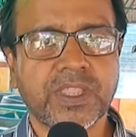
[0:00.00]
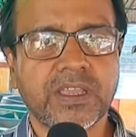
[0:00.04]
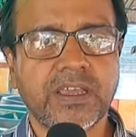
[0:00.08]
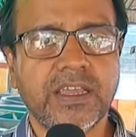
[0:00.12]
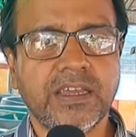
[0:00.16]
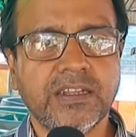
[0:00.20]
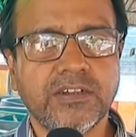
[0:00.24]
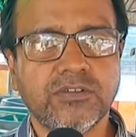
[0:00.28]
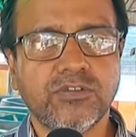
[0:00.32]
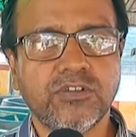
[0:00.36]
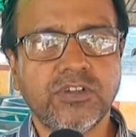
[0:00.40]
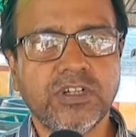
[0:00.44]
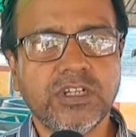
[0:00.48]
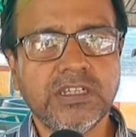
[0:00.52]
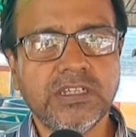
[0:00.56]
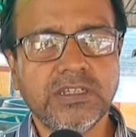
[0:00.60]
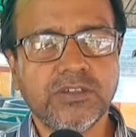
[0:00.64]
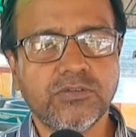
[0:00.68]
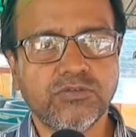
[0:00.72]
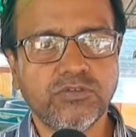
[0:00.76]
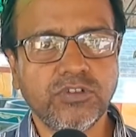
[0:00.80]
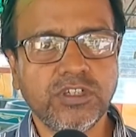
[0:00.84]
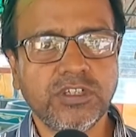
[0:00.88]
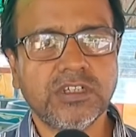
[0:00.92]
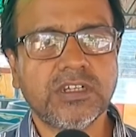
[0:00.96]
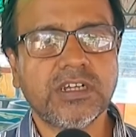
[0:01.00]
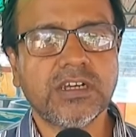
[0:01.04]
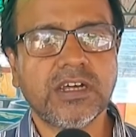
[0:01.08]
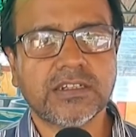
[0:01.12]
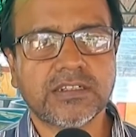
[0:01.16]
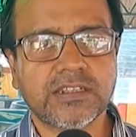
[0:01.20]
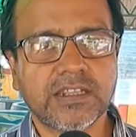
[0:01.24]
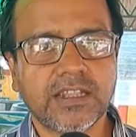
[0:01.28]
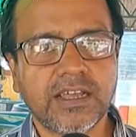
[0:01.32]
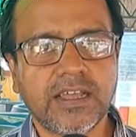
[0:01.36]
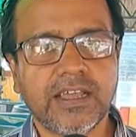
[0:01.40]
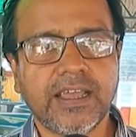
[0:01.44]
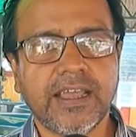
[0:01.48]
and only Ruhi,
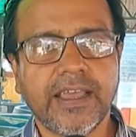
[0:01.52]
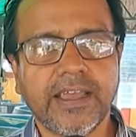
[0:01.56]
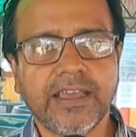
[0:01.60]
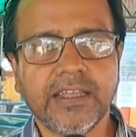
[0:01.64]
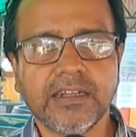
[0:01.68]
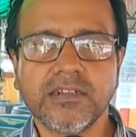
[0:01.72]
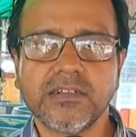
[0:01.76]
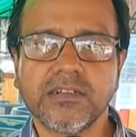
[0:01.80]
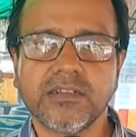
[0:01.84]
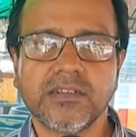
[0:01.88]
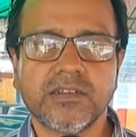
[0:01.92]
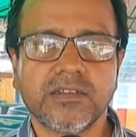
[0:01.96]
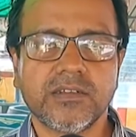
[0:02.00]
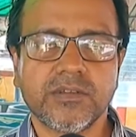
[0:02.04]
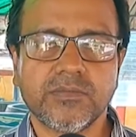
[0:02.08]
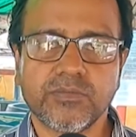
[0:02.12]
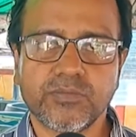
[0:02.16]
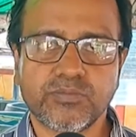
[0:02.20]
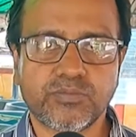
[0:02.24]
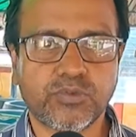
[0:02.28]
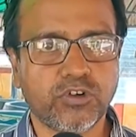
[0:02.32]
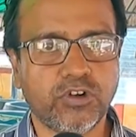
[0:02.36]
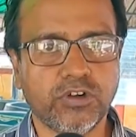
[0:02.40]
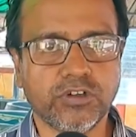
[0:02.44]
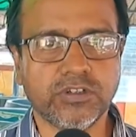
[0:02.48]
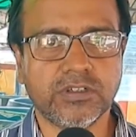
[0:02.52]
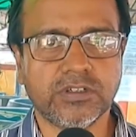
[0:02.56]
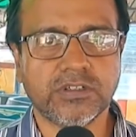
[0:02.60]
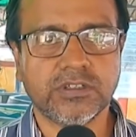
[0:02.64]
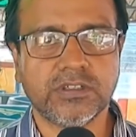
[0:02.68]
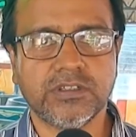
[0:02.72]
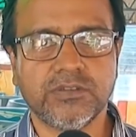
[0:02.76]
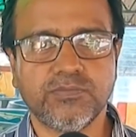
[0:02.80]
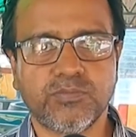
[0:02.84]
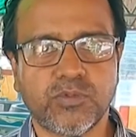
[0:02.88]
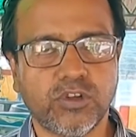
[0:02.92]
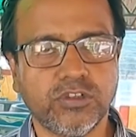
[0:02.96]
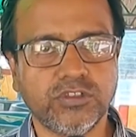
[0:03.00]
Katla and prawn,
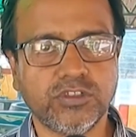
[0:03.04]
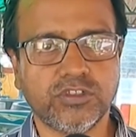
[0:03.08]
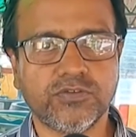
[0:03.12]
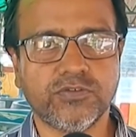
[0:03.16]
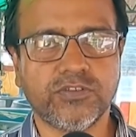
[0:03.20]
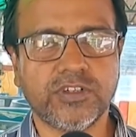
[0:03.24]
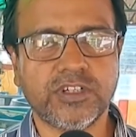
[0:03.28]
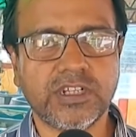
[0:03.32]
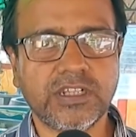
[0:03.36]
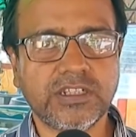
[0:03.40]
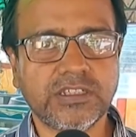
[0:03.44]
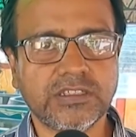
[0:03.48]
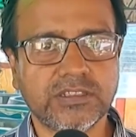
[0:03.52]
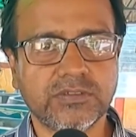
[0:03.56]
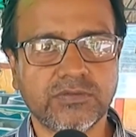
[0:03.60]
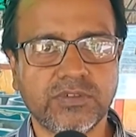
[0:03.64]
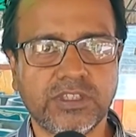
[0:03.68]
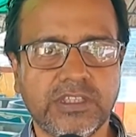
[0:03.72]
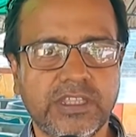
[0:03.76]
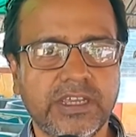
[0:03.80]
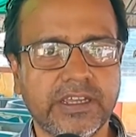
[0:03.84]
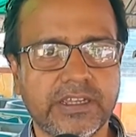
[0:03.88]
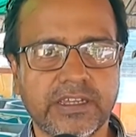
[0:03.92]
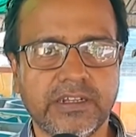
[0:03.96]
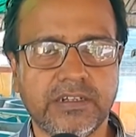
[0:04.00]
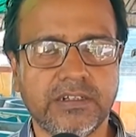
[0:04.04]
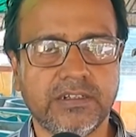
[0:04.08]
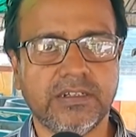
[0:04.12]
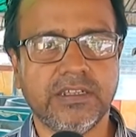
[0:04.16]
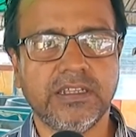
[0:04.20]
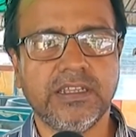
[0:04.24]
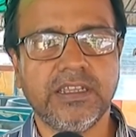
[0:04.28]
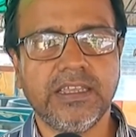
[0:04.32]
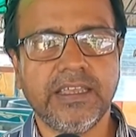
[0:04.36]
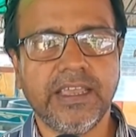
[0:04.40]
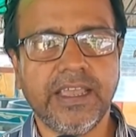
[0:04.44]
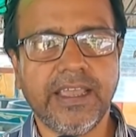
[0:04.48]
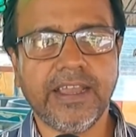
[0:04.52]
prawn juveniles, they can
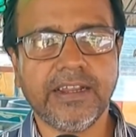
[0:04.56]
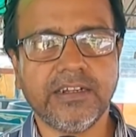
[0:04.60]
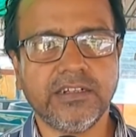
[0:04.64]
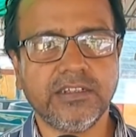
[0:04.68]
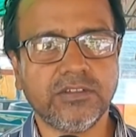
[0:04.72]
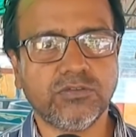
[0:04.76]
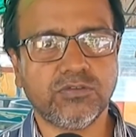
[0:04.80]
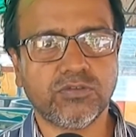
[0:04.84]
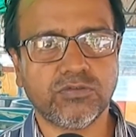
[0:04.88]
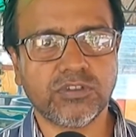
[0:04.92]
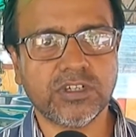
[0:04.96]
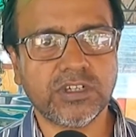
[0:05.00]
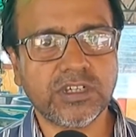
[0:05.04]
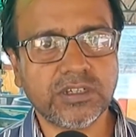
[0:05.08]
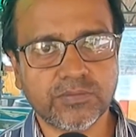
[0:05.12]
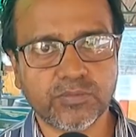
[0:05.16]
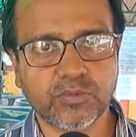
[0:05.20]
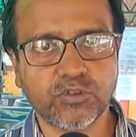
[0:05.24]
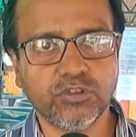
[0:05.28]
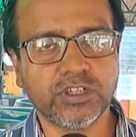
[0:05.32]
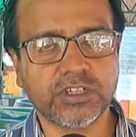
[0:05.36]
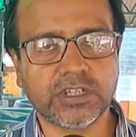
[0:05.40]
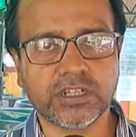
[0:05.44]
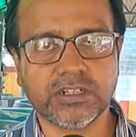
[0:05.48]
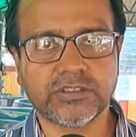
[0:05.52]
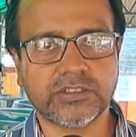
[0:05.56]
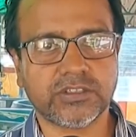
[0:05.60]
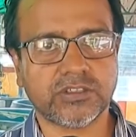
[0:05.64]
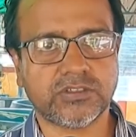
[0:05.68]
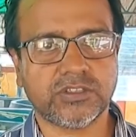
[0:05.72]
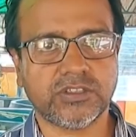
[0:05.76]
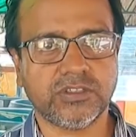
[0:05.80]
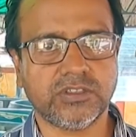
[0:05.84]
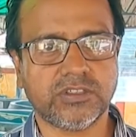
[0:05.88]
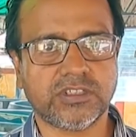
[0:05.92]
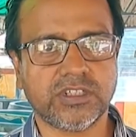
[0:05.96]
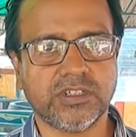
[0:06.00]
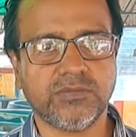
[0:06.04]
add into the polyculture
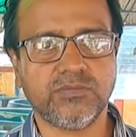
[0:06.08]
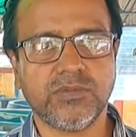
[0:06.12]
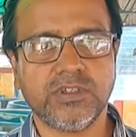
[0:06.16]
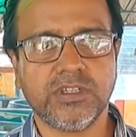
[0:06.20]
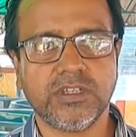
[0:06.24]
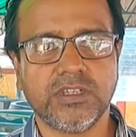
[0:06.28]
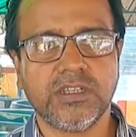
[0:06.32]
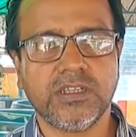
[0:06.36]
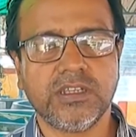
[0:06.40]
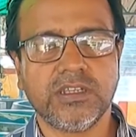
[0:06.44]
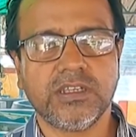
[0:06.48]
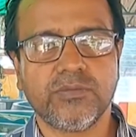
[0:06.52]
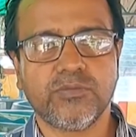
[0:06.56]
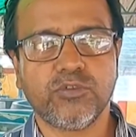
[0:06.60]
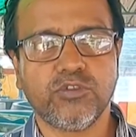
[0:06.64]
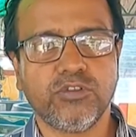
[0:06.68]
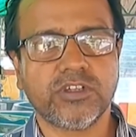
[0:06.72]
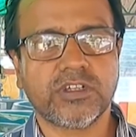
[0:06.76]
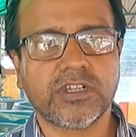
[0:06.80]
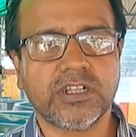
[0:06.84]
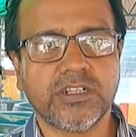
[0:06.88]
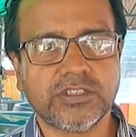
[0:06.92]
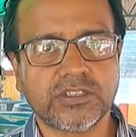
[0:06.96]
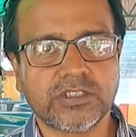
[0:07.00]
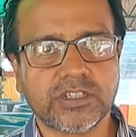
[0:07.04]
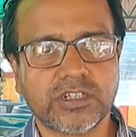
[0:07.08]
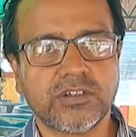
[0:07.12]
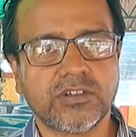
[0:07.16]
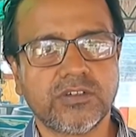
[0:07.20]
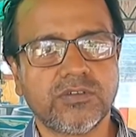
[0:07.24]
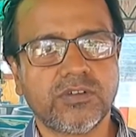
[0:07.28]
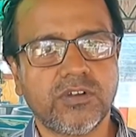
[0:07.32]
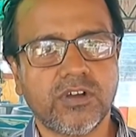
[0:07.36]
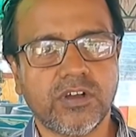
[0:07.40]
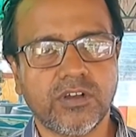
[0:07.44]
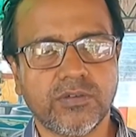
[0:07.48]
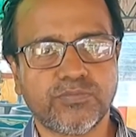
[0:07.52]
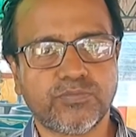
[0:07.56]
system polyculture
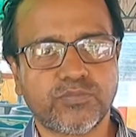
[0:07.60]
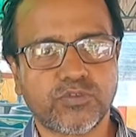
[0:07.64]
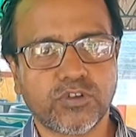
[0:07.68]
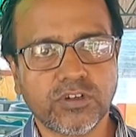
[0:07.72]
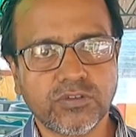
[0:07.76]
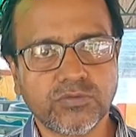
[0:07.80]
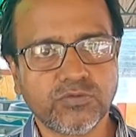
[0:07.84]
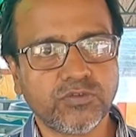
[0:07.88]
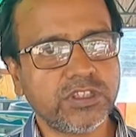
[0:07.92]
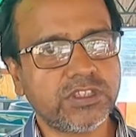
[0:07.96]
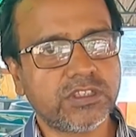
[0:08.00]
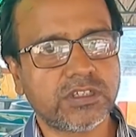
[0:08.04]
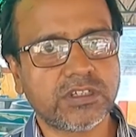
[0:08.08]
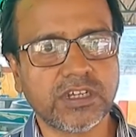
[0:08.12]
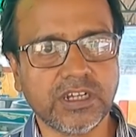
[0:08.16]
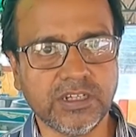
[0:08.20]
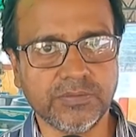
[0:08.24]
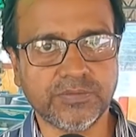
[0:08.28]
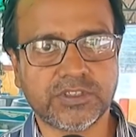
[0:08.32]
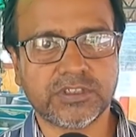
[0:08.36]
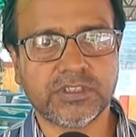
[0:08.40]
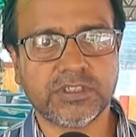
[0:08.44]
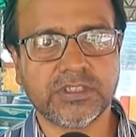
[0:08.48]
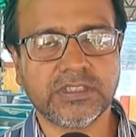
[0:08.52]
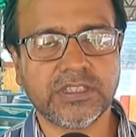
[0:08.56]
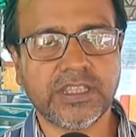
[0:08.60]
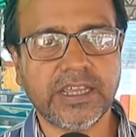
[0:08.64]
of prawn with carps.